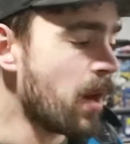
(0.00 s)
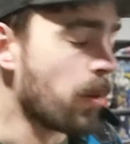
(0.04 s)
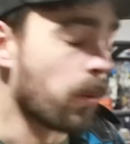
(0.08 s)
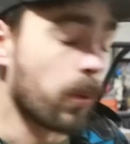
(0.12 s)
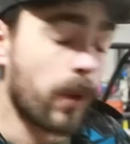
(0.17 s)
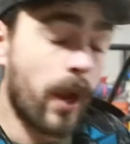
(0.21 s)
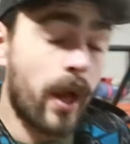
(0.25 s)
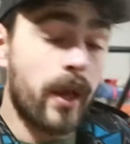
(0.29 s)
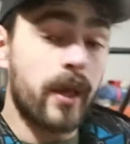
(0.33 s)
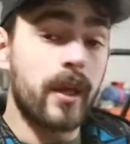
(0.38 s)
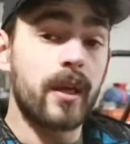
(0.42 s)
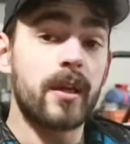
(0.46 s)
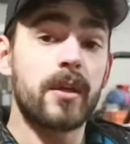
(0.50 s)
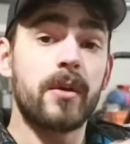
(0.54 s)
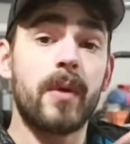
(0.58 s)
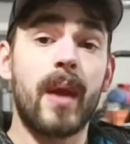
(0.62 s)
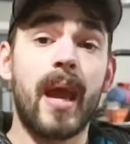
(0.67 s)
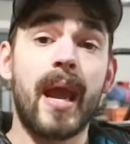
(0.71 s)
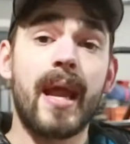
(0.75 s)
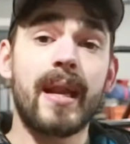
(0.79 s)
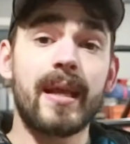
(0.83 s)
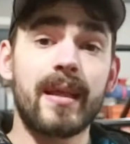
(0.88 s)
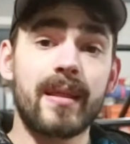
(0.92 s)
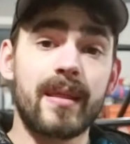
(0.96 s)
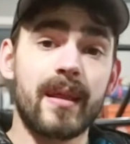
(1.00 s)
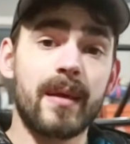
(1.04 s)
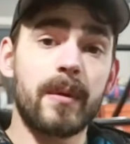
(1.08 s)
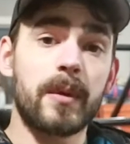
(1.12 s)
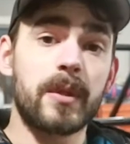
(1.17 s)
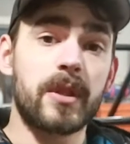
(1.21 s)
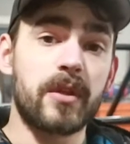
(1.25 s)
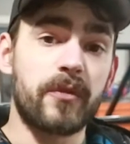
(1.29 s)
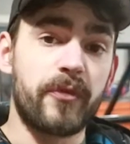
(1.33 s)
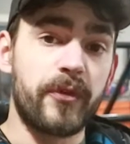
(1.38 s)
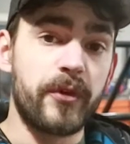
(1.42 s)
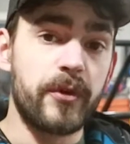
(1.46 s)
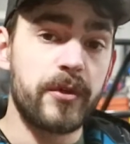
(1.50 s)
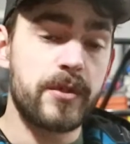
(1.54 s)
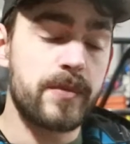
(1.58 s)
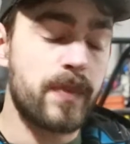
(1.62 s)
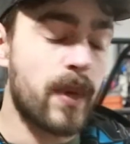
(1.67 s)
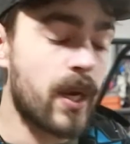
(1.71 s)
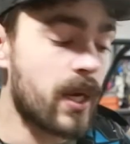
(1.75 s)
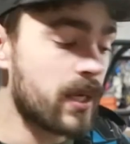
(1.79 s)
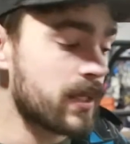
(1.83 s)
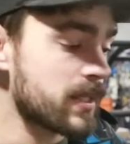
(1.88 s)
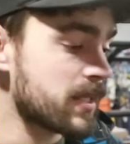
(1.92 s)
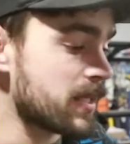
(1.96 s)
We're not gonna do anything with the fuse
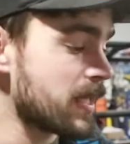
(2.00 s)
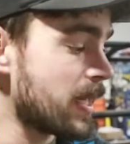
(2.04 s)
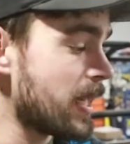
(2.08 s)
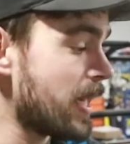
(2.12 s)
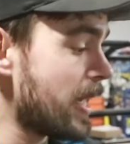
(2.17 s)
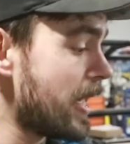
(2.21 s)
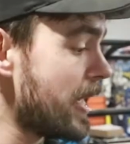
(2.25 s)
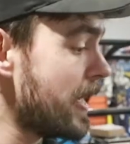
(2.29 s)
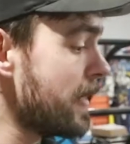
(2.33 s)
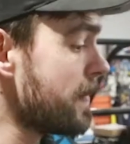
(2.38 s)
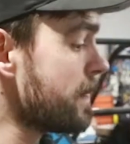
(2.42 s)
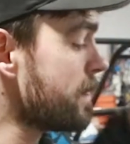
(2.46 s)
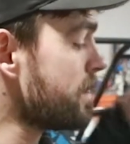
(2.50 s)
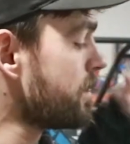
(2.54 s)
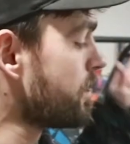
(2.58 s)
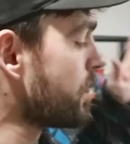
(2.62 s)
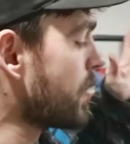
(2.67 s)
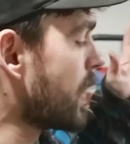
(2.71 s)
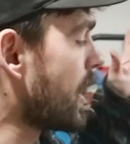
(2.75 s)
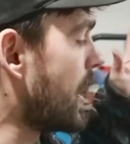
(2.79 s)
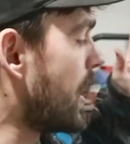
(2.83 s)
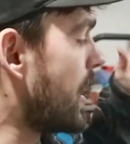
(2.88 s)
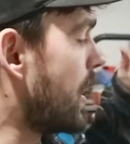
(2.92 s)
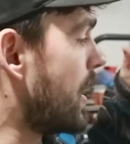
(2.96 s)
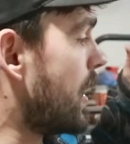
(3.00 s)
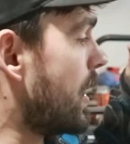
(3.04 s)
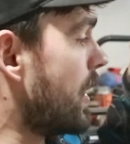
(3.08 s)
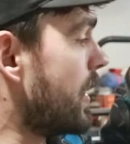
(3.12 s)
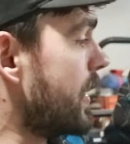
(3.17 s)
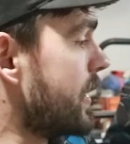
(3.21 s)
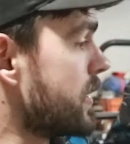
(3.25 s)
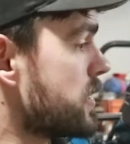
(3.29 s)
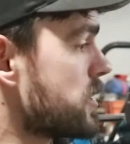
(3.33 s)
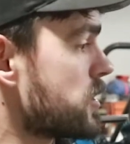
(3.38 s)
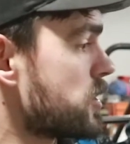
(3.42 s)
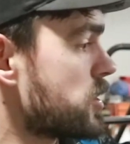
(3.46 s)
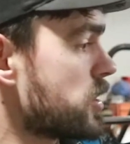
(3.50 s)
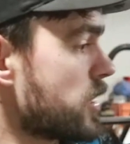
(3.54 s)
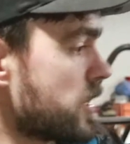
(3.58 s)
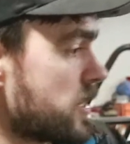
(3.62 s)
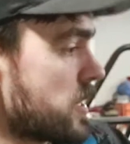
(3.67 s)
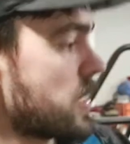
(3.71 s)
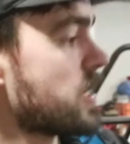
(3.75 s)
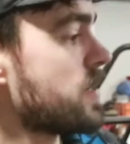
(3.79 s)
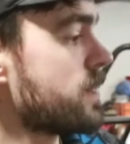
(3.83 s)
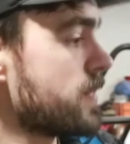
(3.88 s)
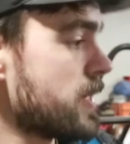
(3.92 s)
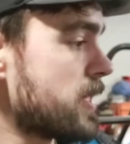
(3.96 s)
box today. It's
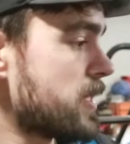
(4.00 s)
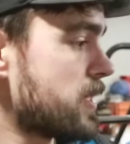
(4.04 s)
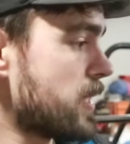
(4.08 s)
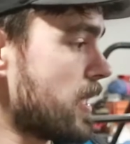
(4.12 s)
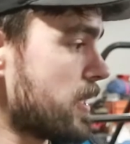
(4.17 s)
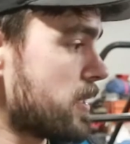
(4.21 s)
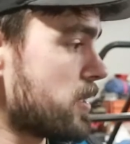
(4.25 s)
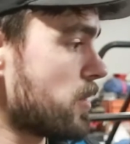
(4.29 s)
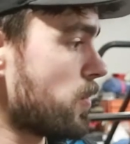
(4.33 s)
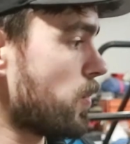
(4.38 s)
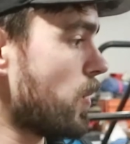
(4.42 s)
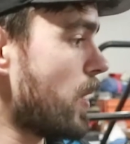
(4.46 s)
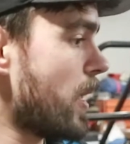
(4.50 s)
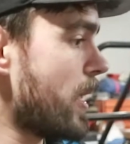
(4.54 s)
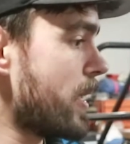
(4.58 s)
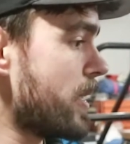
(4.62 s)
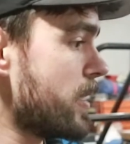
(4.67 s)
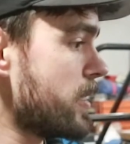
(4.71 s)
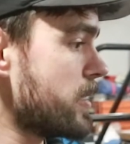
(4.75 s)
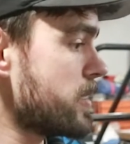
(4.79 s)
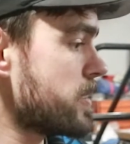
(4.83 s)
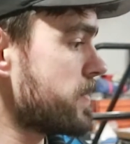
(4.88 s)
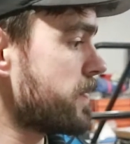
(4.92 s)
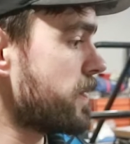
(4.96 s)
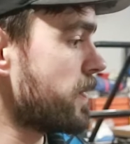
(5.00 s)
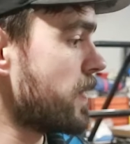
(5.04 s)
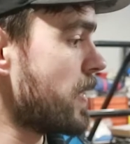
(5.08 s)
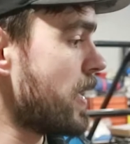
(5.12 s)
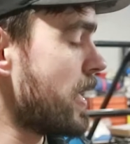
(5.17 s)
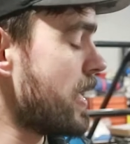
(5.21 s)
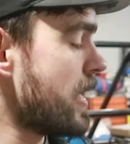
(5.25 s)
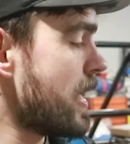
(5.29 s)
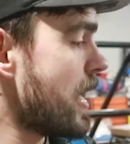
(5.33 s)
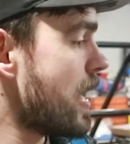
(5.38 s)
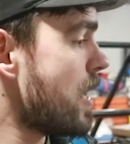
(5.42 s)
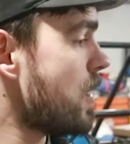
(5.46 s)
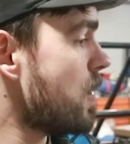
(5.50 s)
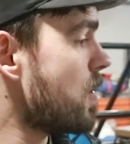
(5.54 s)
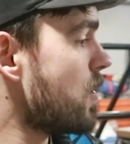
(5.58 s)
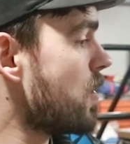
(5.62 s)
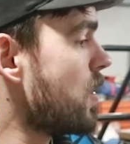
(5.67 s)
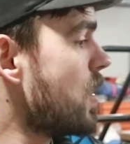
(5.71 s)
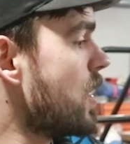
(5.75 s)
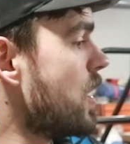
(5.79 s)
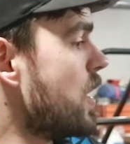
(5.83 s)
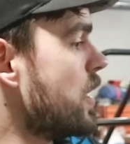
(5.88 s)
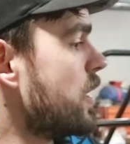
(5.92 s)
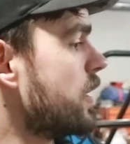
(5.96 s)
just gonna be sensor wires for right
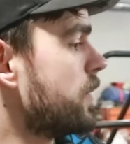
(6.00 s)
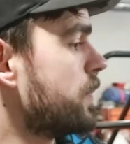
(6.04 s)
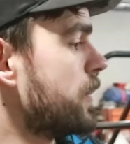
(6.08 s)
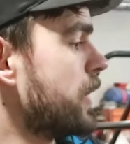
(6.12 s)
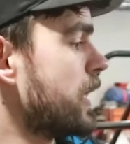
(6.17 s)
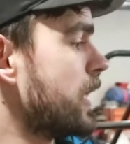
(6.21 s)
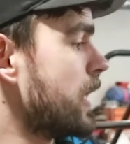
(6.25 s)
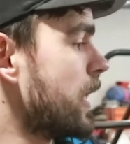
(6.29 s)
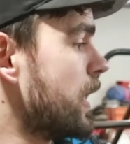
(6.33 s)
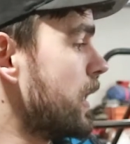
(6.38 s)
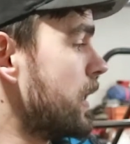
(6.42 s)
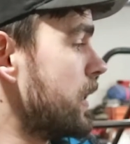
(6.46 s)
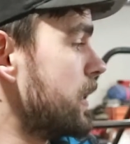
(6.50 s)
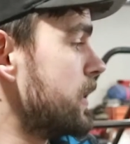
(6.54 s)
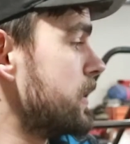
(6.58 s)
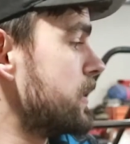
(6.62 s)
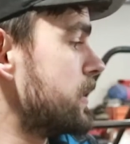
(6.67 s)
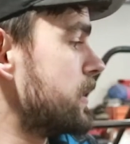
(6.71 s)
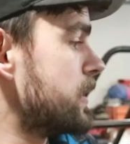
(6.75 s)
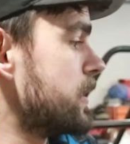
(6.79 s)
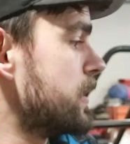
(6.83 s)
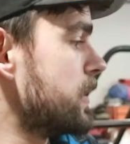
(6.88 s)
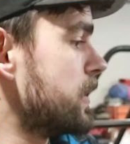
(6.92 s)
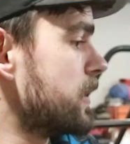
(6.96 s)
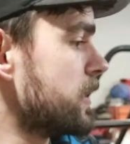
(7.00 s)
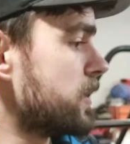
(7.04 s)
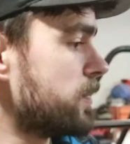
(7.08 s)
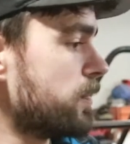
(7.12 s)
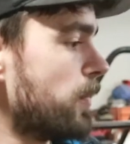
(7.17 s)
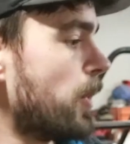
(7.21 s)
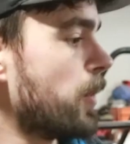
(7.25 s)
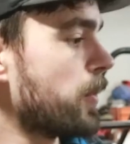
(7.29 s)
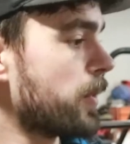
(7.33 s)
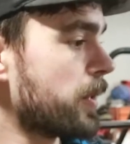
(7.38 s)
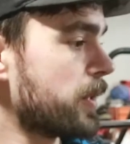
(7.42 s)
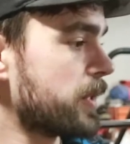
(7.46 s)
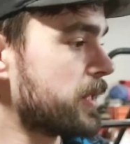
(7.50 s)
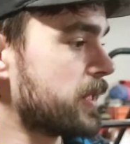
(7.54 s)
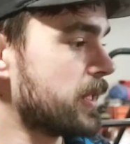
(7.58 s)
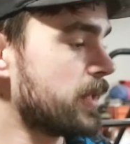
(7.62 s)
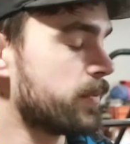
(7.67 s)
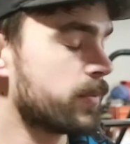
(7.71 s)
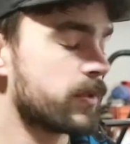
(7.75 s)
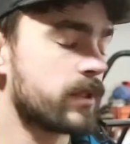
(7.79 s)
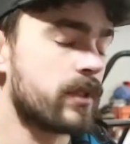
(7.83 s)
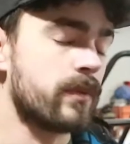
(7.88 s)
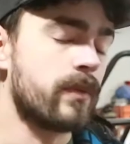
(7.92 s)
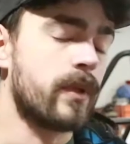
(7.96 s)
now because this motor
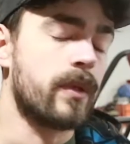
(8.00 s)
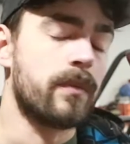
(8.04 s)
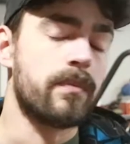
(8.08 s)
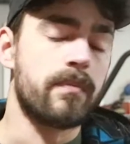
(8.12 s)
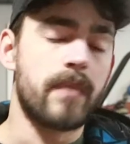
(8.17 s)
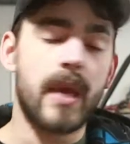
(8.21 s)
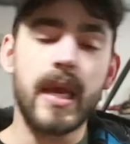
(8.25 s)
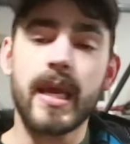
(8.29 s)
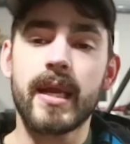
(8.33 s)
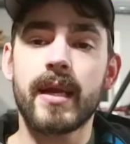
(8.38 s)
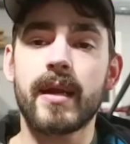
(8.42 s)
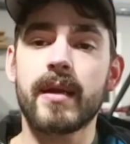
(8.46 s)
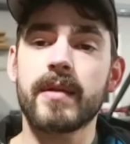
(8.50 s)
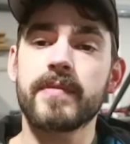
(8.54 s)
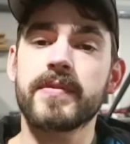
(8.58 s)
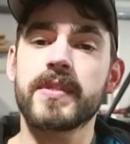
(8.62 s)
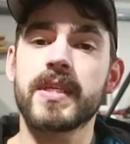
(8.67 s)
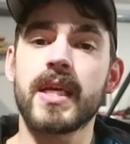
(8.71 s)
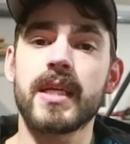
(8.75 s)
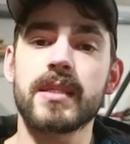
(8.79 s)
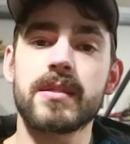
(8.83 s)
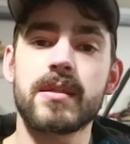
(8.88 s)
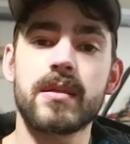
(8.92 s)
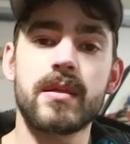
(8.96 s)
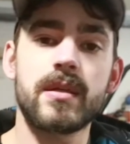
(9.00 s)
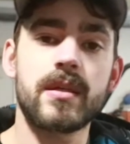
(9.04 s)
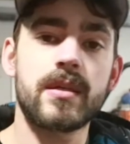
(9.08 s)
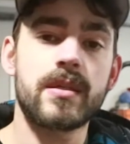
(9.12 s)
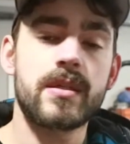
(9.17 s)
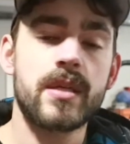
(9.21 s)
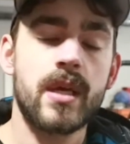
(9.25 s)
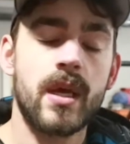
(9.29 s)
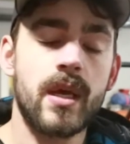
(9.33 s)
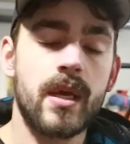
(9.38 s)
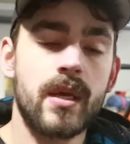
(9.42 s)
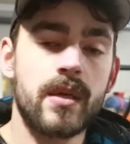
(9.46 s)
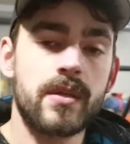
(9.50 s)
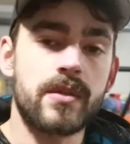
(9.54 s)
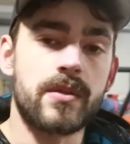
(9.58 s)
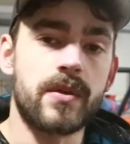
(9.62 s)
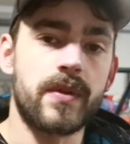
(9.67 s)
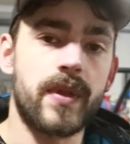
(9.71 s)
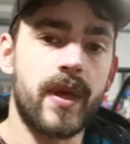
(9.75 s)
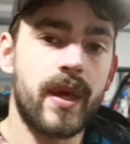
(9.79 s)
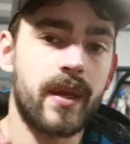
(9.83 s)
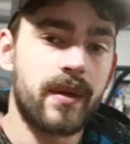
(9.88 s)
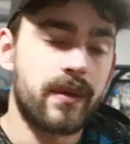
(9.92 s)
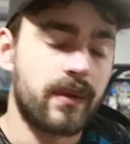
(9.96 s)
seems to be made out of sensors.
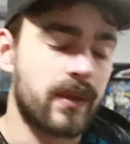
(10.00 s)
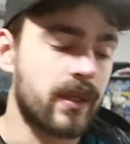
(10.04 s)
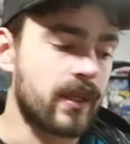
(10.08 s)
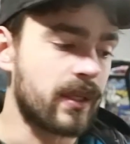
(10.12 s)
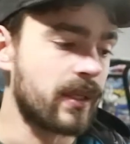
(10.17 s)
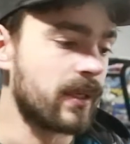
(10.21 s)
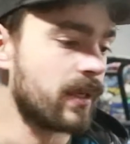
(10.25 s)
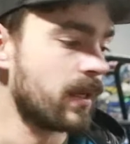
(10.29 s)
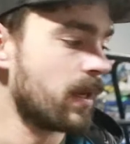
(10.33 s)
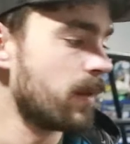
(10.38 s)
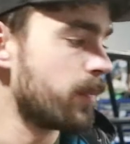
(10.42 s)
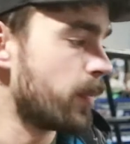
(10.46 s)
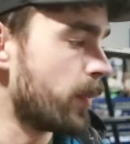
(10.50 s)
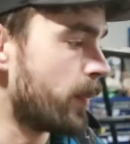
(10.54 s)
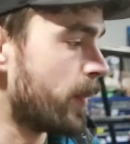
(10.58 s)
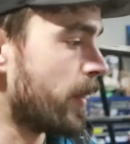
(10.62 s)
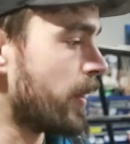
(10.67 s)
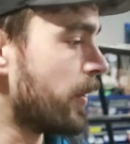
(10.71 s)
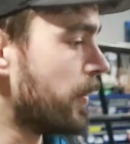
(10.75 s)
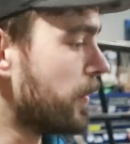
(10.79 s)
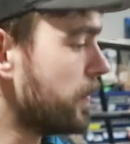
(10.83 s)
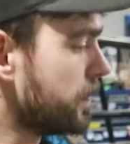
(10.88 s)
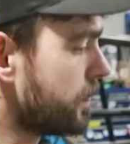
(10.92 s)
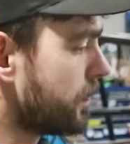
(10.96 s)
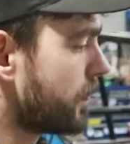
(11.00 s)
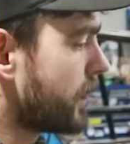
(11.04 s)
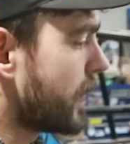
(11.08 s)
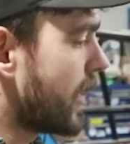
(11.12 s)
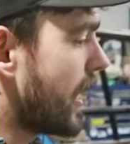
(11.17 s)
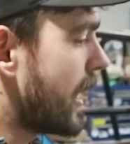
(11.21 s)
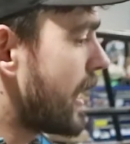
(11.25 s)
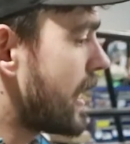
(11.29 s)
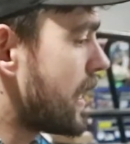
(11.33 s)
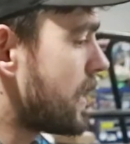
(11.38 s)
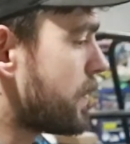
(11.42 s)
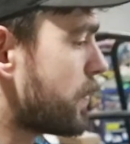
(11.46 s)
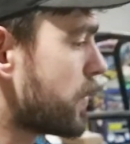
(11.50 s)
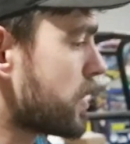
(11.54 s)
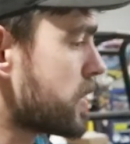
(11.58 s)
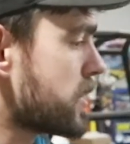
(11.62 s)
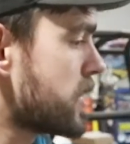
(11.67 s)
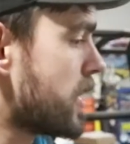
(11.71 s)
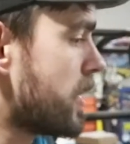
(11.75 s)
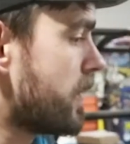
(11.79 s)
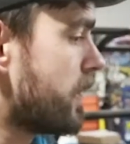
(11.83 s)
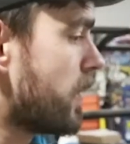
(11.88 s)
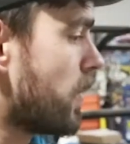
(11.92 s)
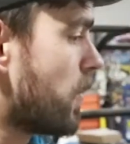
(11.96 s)
So that'll clear up about
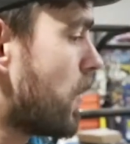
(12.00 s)
80% of